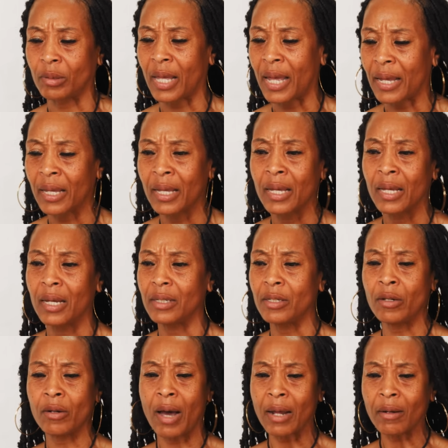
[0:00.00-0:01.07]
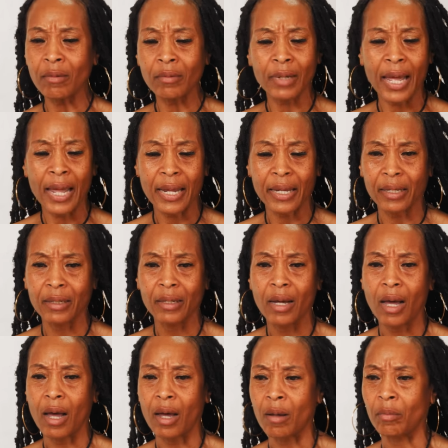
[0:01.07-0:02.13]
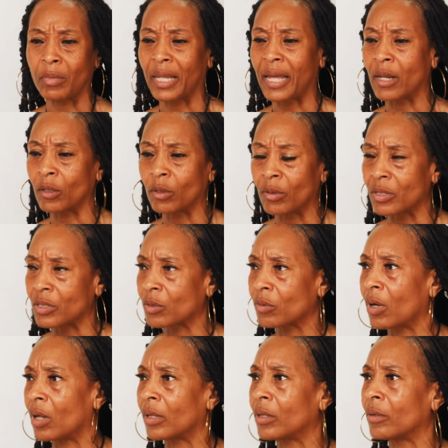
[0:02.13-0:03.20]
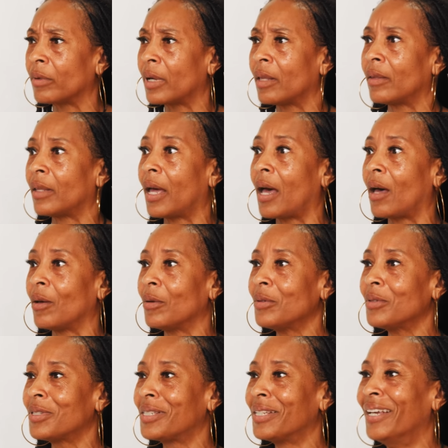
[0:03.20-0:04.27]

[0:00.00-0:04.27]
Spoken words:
Like, you know, I don't like landlords crawling around the house.